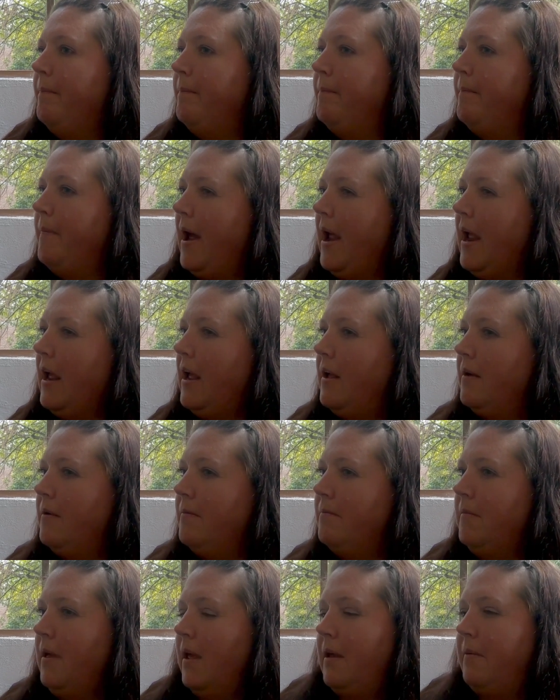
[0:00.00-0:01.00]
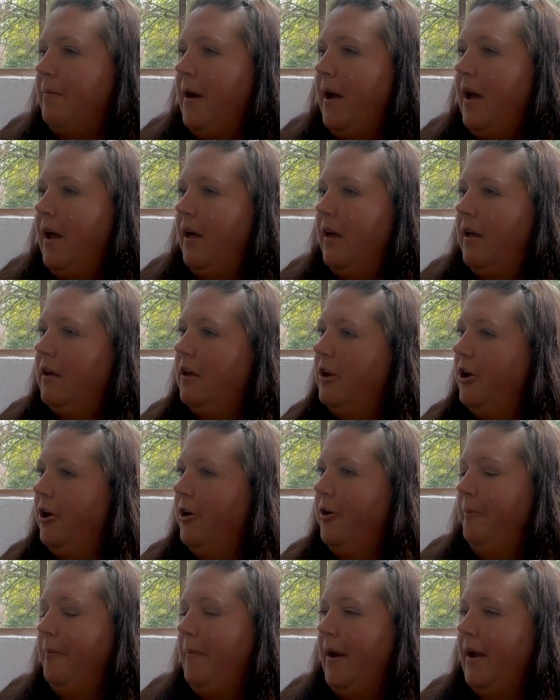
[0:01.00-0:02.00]
might make my,
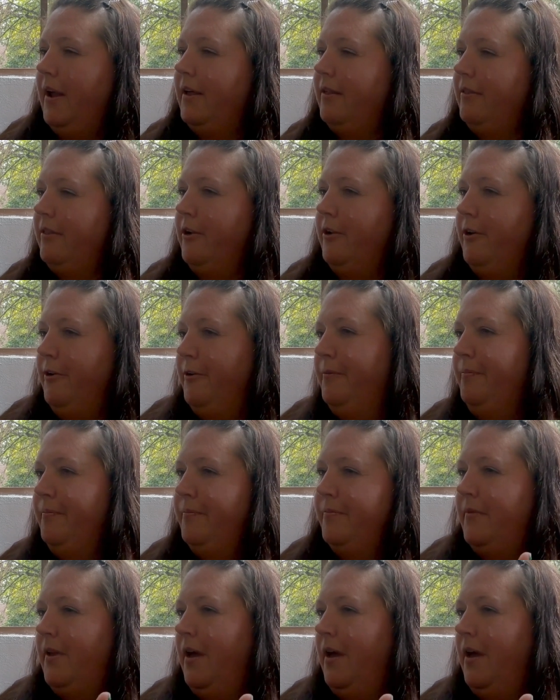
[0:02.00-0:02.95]
my little